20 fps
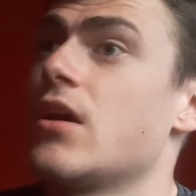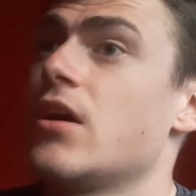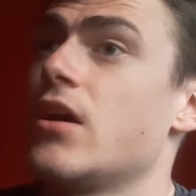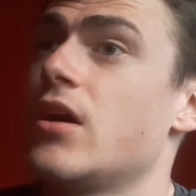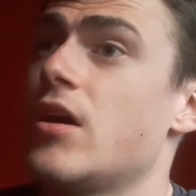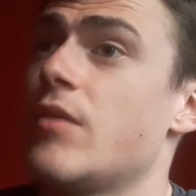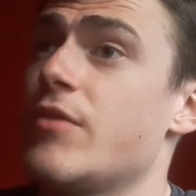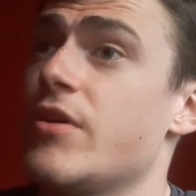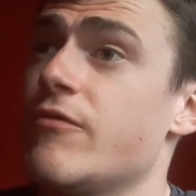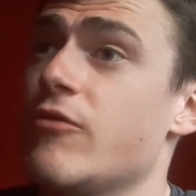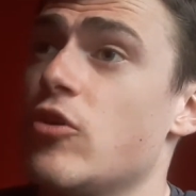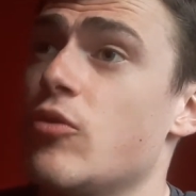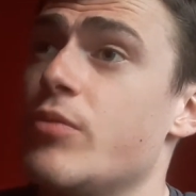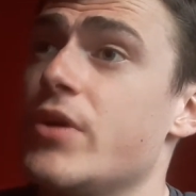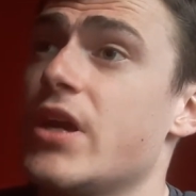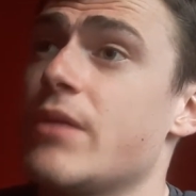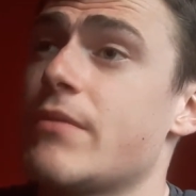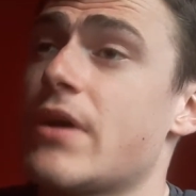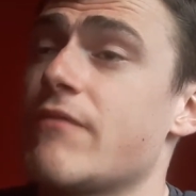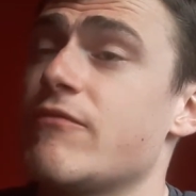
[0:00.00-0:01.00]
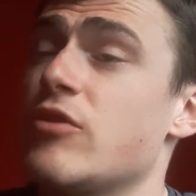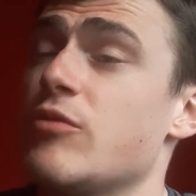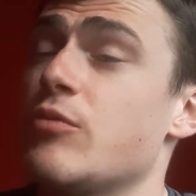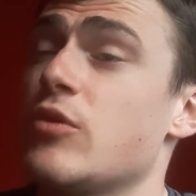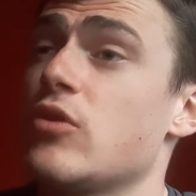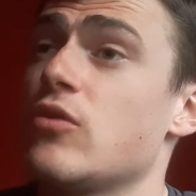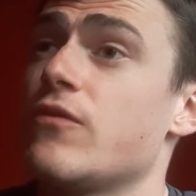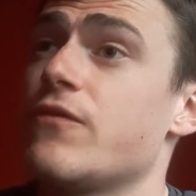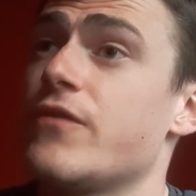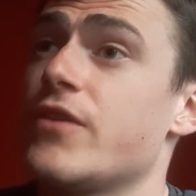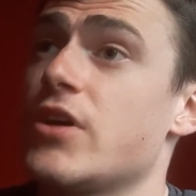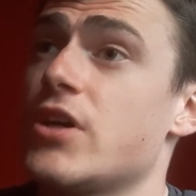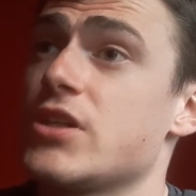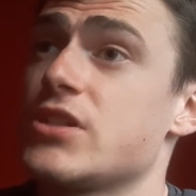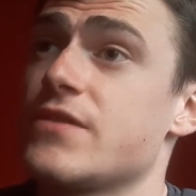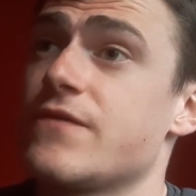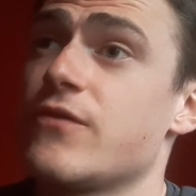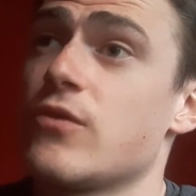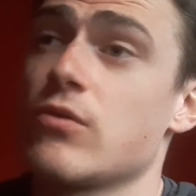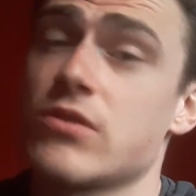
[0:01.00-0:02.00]
It will be a memorable
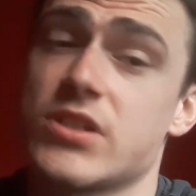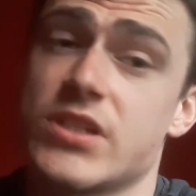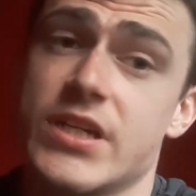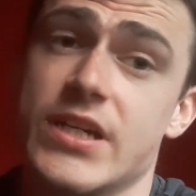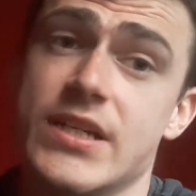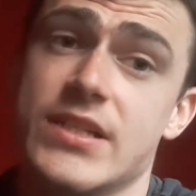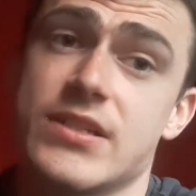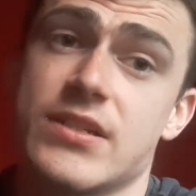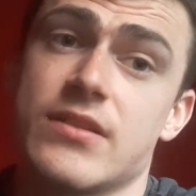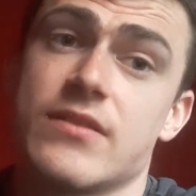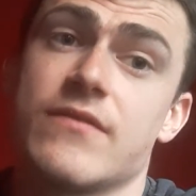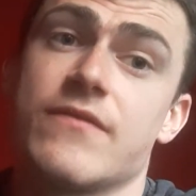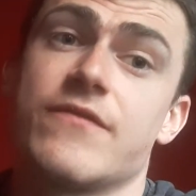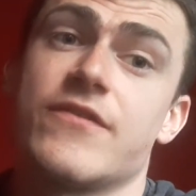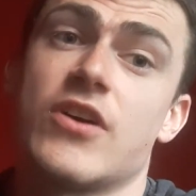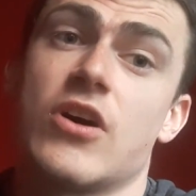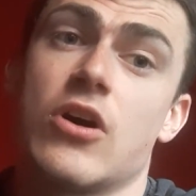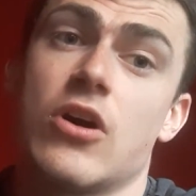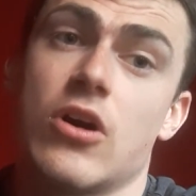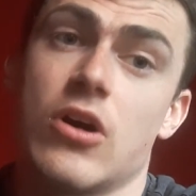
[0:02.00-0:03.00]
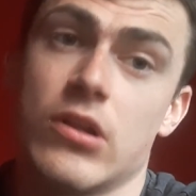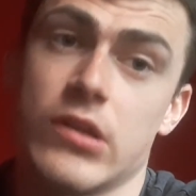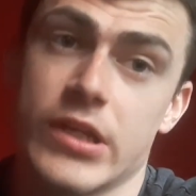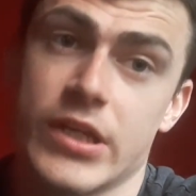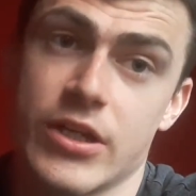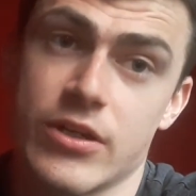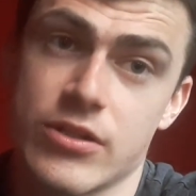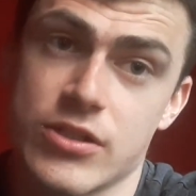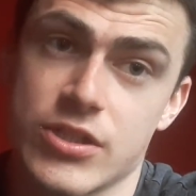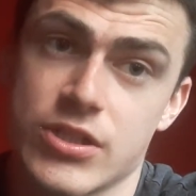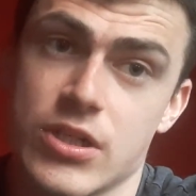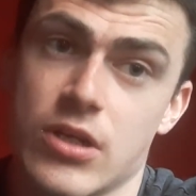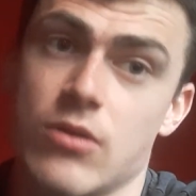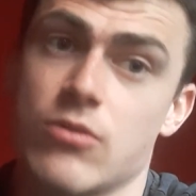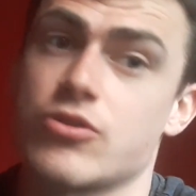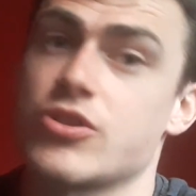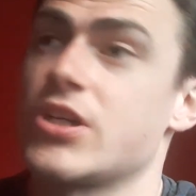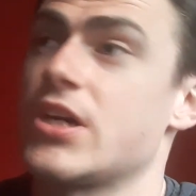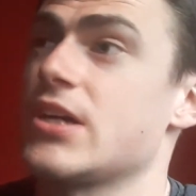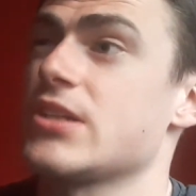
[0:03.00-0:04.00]
first full season for Ole Gunnar
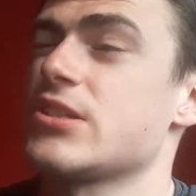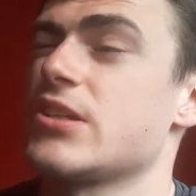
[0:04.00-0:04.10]
Solskjaer.